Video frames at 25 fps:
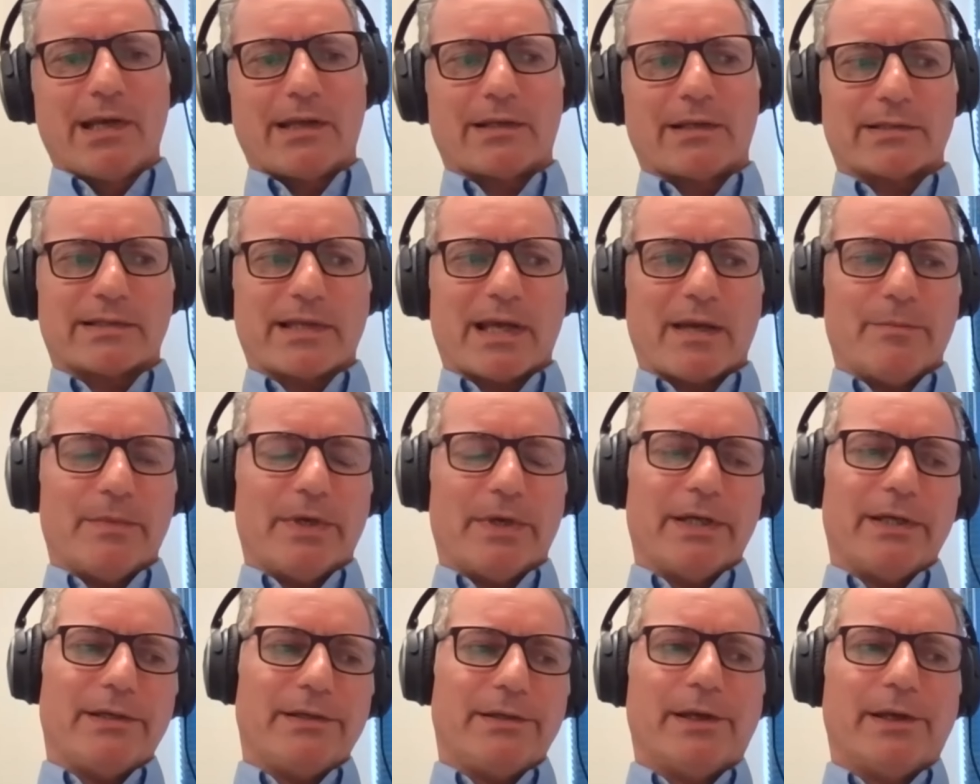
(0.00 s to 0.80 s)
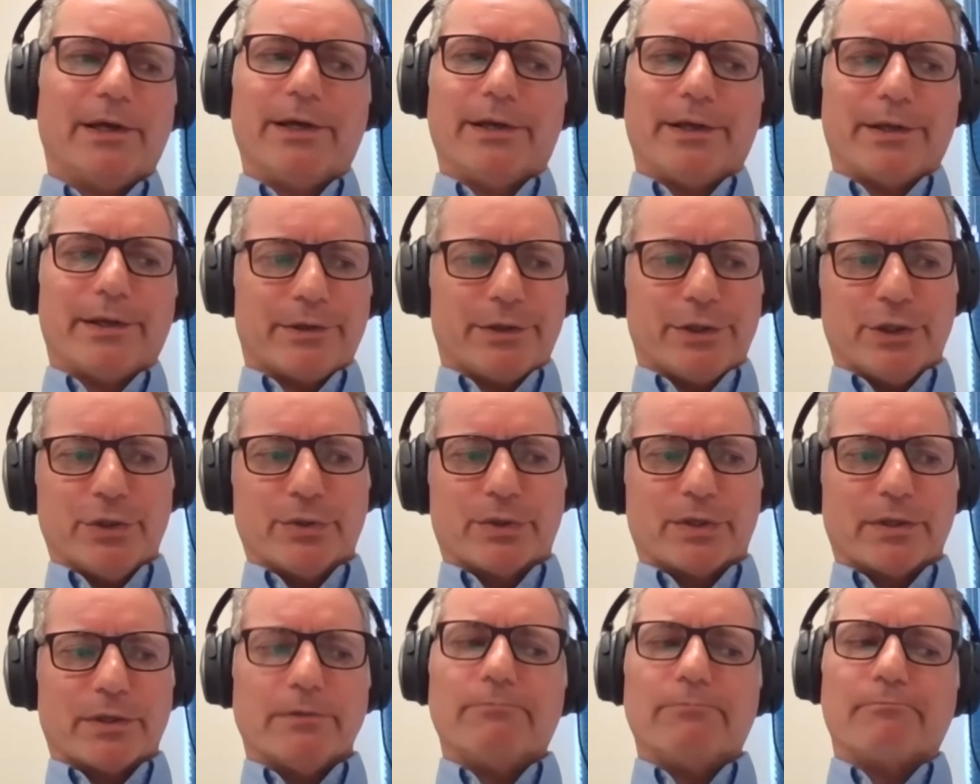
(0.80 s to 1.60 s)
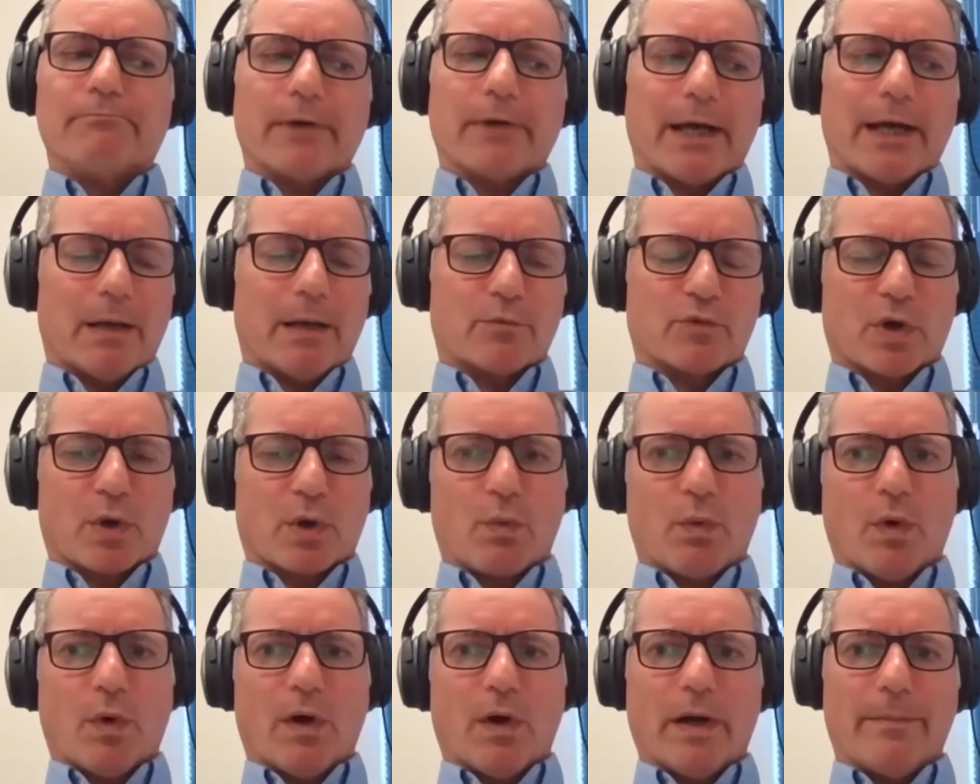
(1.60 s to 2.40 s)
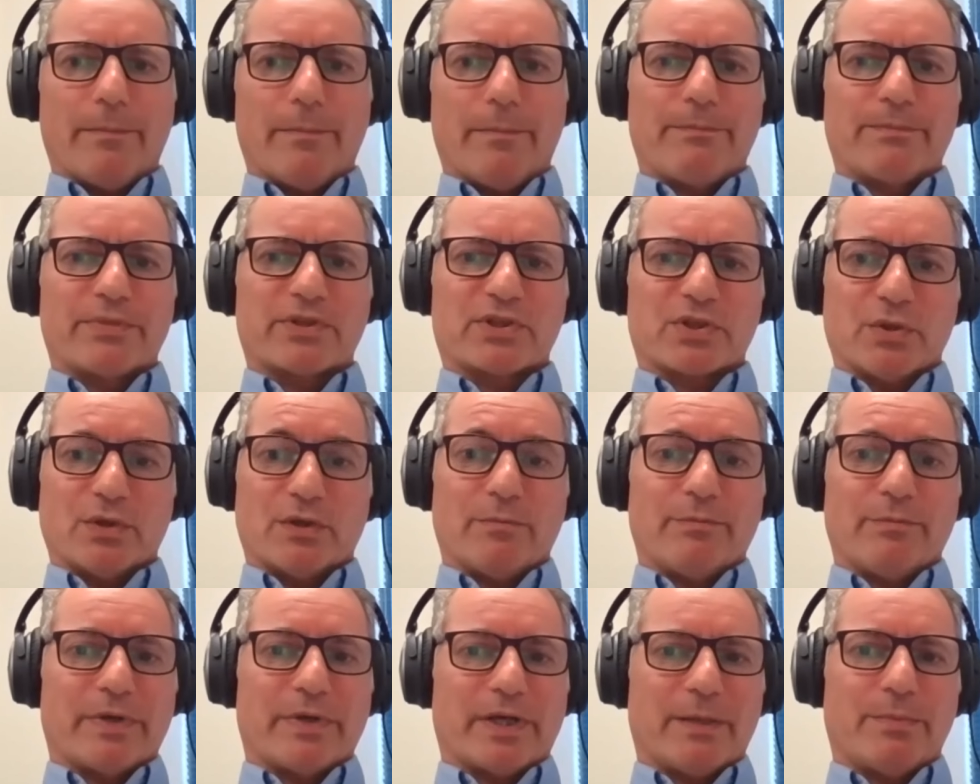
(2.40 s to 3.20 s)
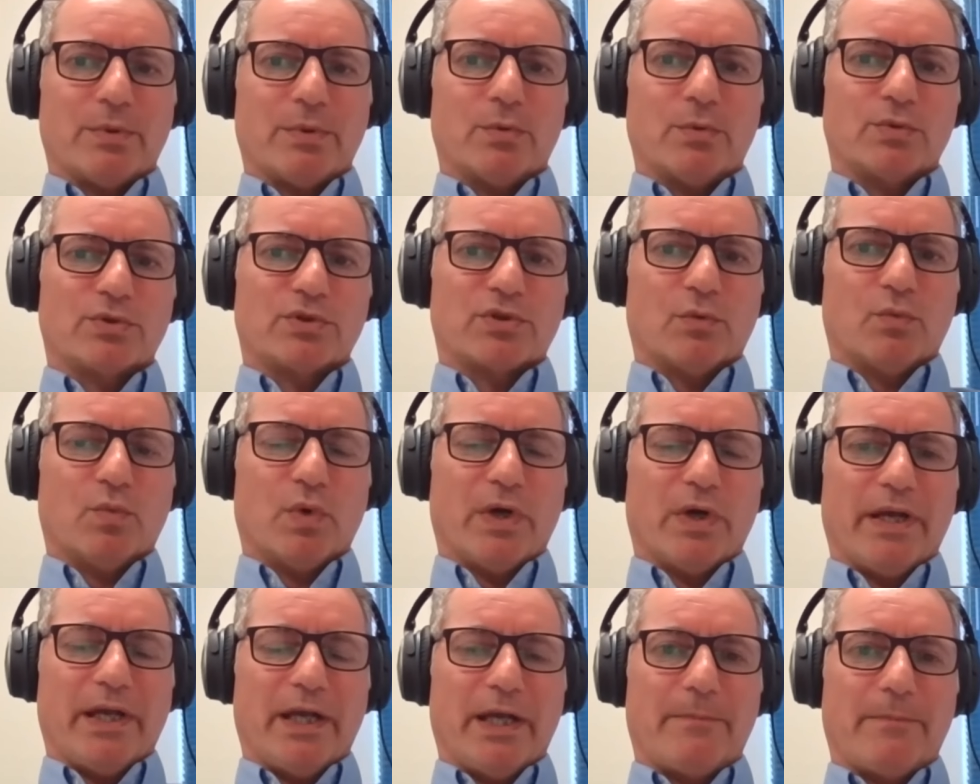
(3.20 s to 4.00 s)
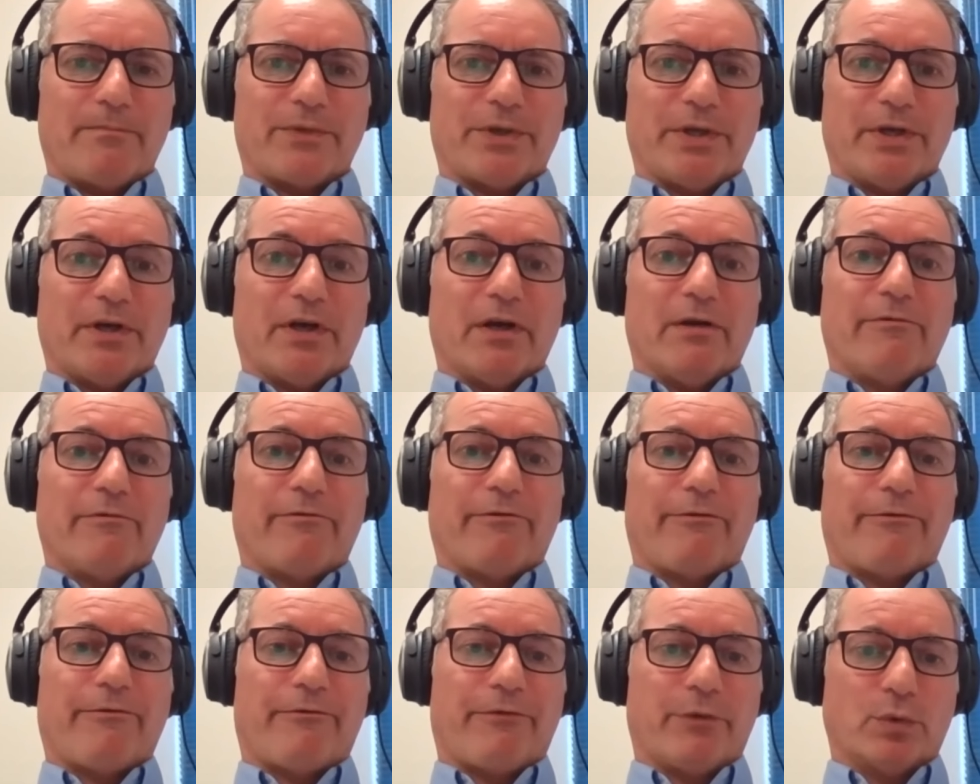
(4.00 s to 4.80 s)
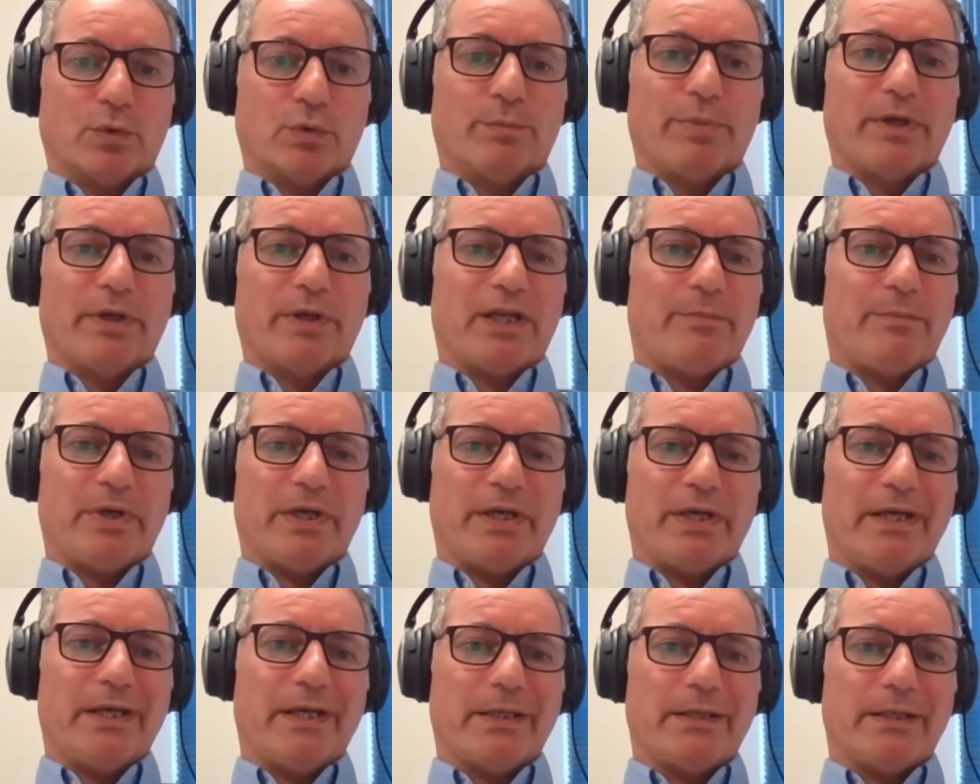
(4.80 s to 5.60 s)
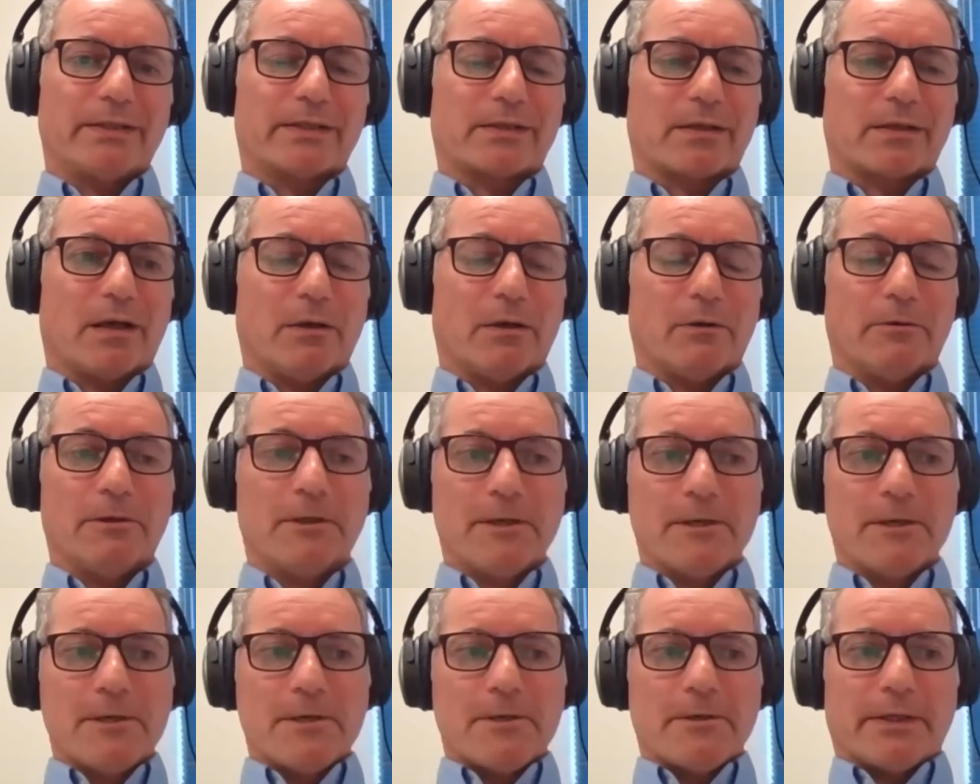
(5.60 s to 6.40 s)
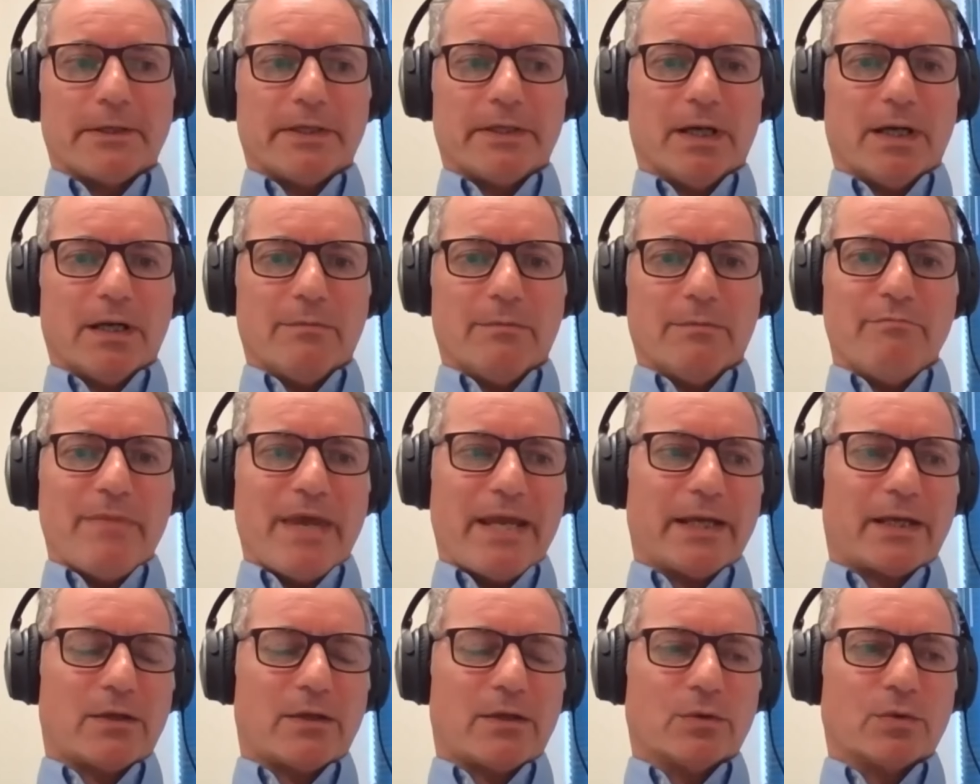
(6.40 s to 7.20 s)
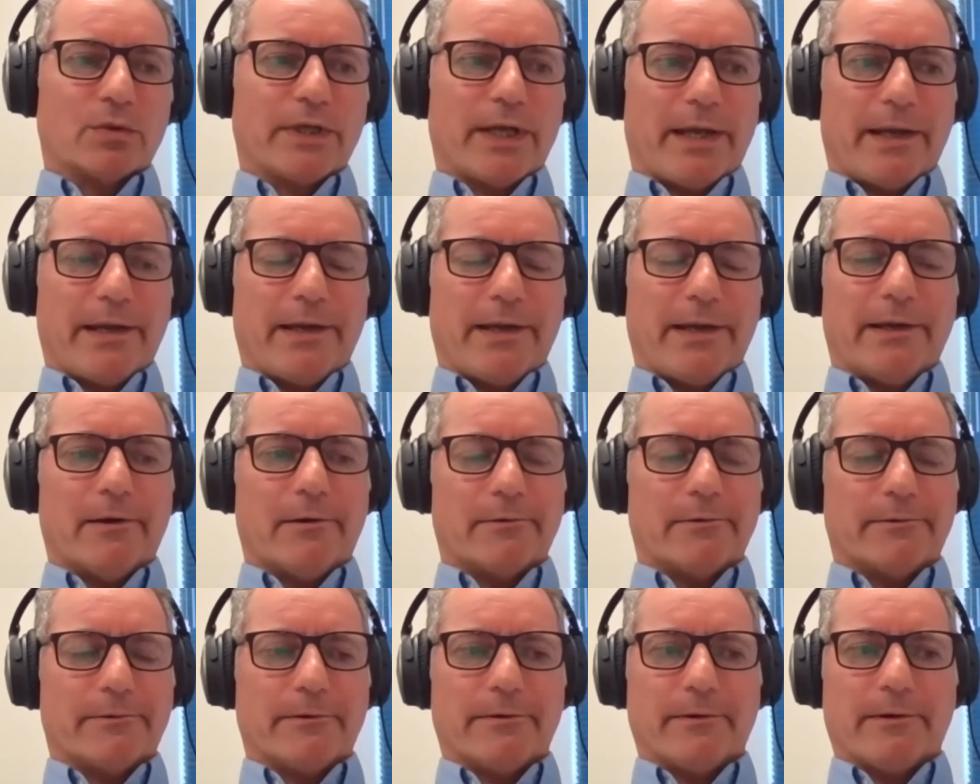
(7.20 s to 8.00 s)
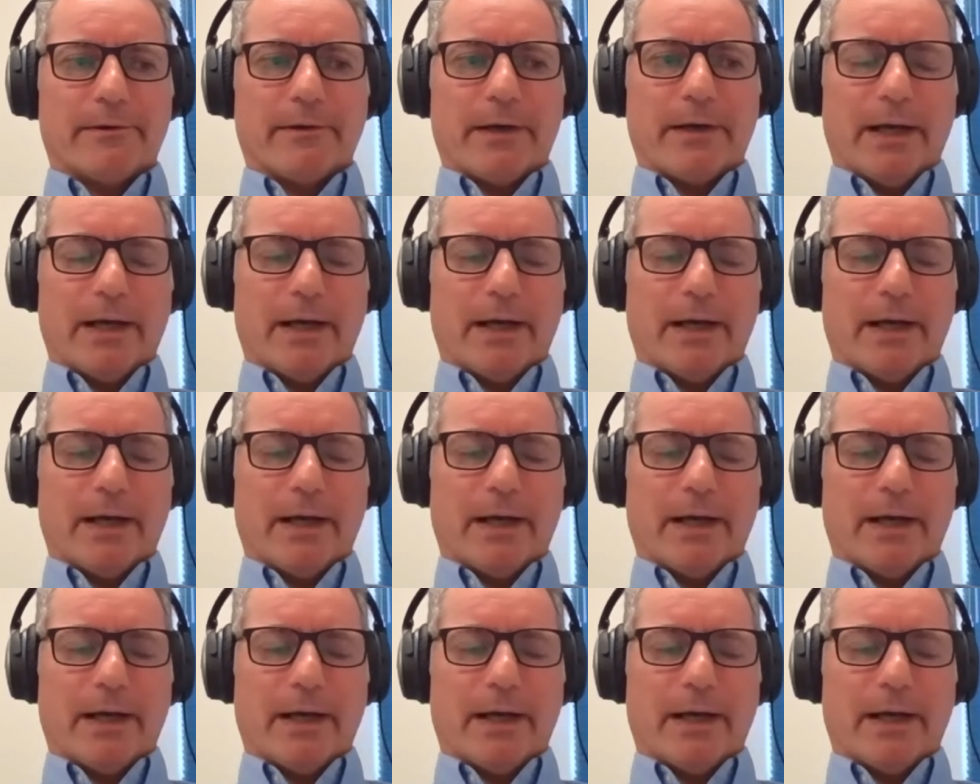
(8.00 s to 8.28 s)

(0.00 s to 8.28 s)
Does that mean you can require certain people to wear, full PPE? So, medical gown,